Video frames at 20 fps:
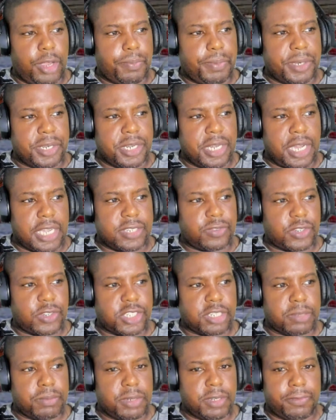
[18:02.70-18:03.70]
for us to move
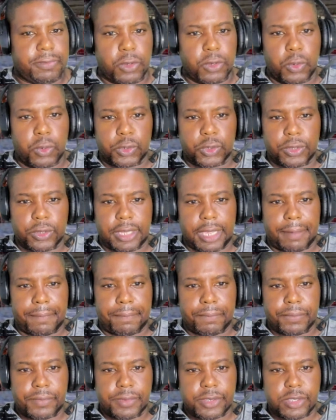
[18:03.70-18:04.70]
forward on that, to do
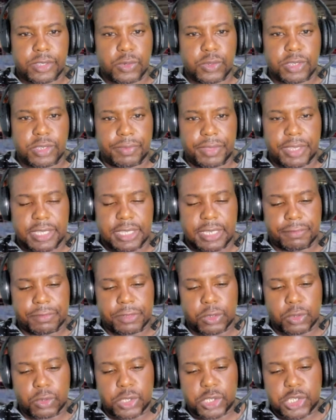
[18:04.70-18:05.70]
something different on the
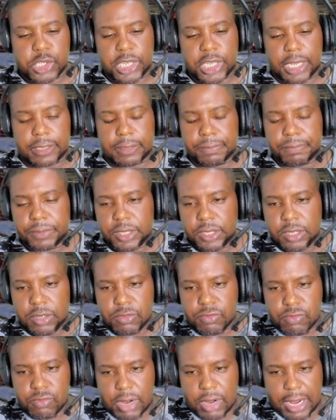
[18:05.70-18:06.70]
channel. Right,
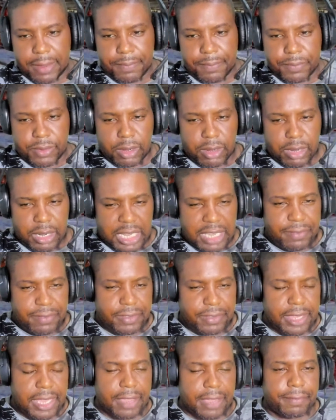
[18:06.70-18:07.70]
I'm going to leave it there for
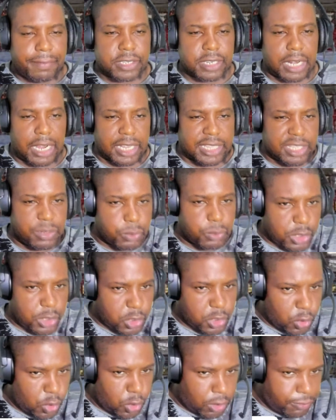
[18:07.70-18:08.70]
tonight. I didn't want to do a long
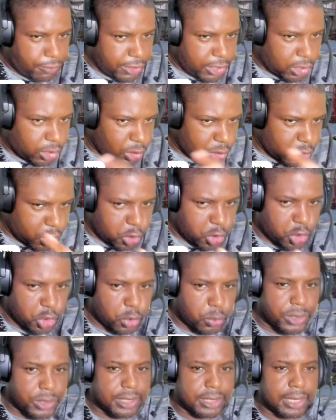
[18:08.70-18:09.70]
video. I've got to do a short one tonight
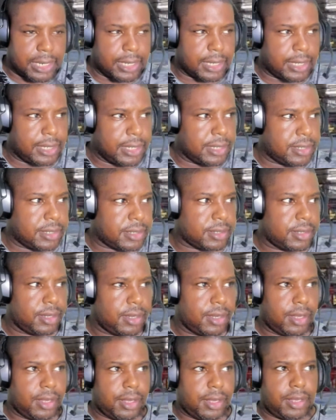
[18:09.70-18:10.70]
because
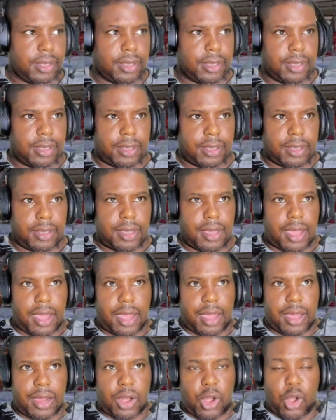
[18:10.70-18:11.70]

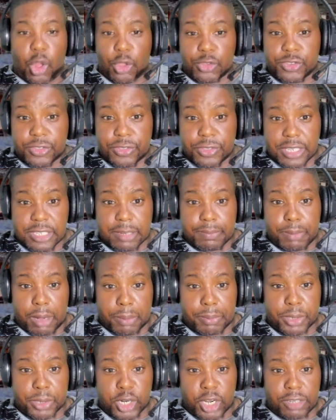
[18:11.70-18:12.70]
lots of things are popping
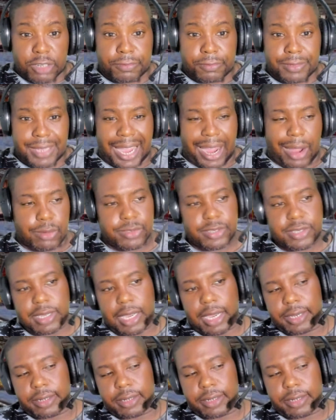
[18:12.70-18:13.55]
off outside of